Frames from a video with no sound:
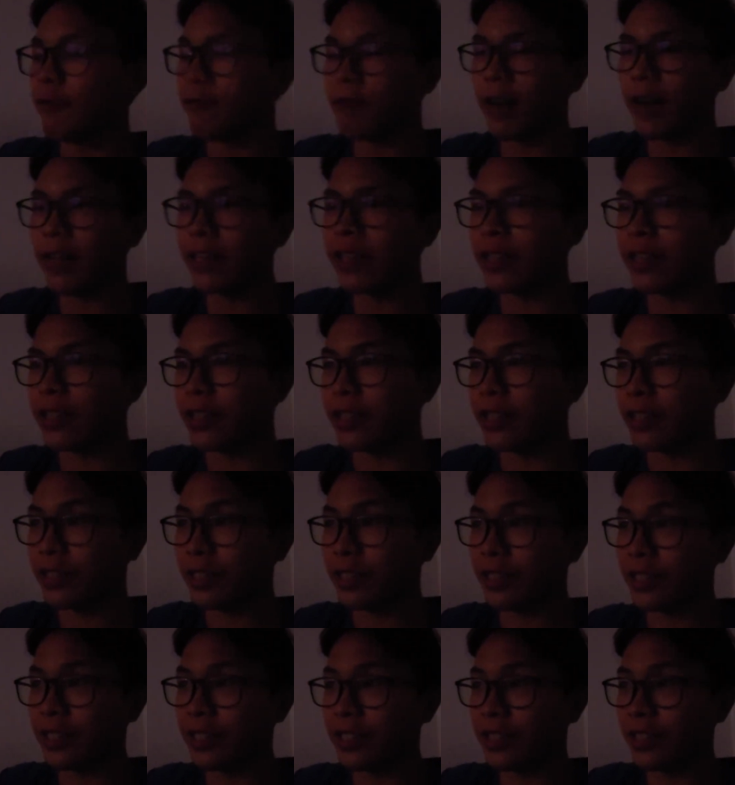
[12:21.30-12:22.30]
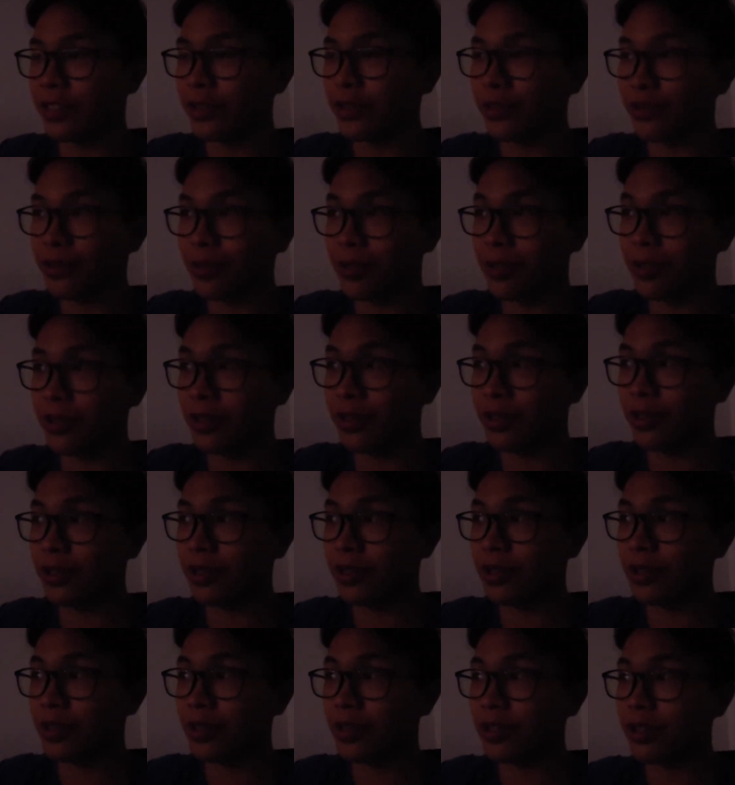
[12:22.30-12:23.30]
invite her to
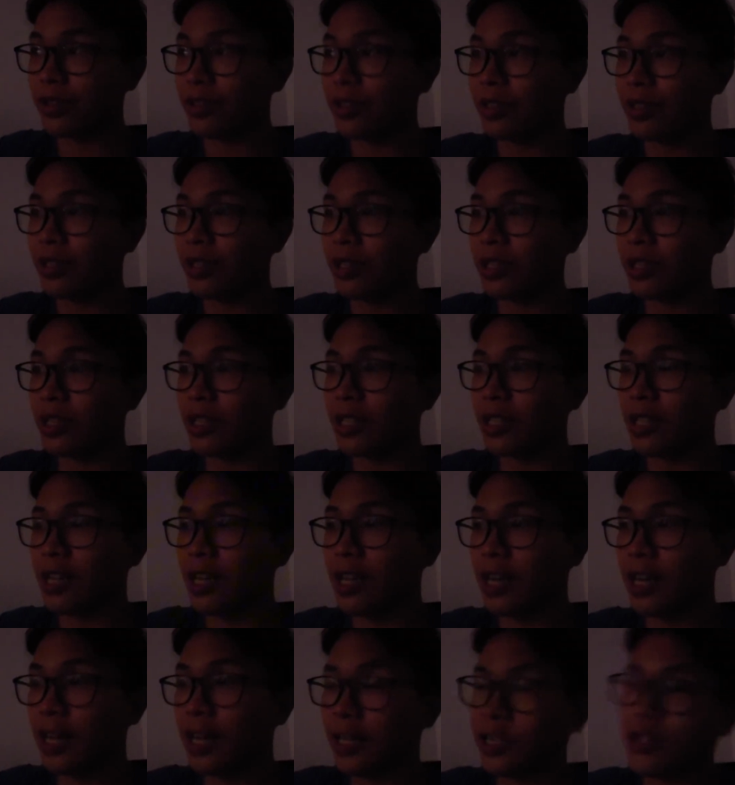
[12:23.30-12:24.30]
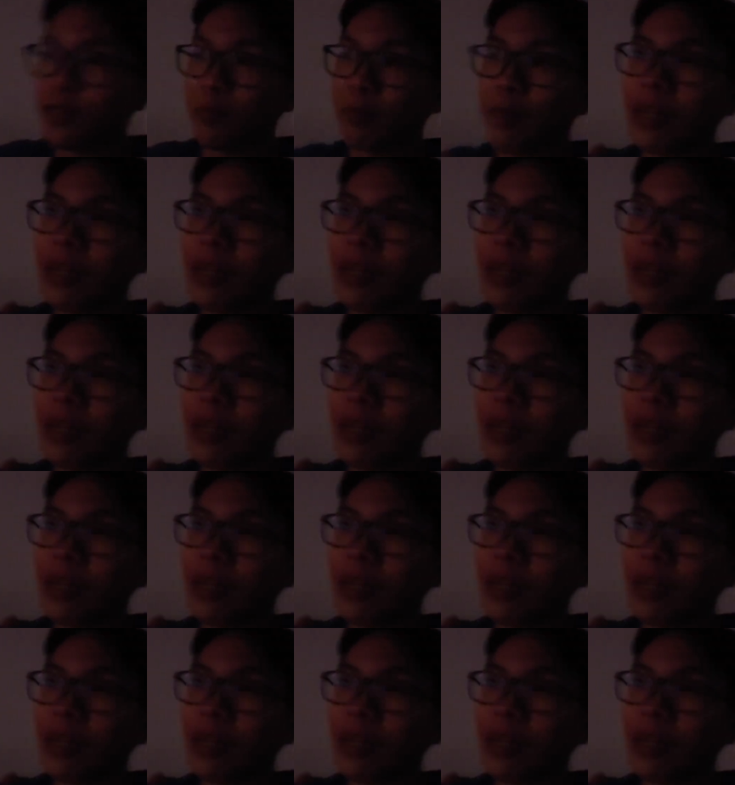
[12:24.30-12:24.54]
I